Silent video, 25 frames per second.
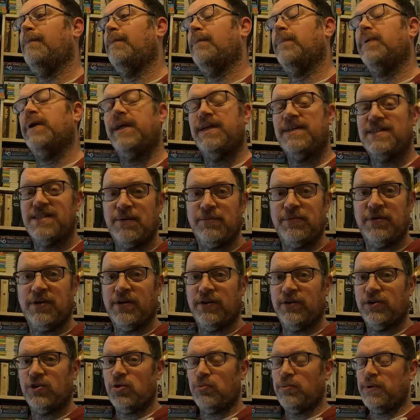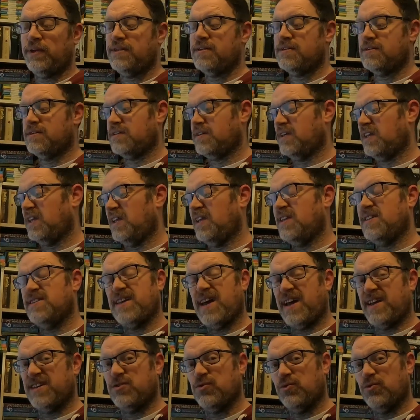Please let me know in the comments. Is that a